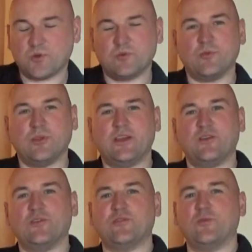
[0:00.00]
probably
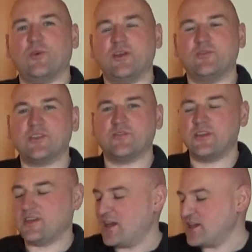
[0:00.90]
enough for one every 3
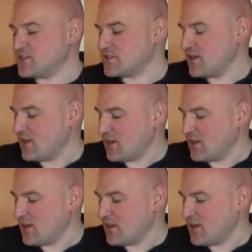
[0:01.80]
days.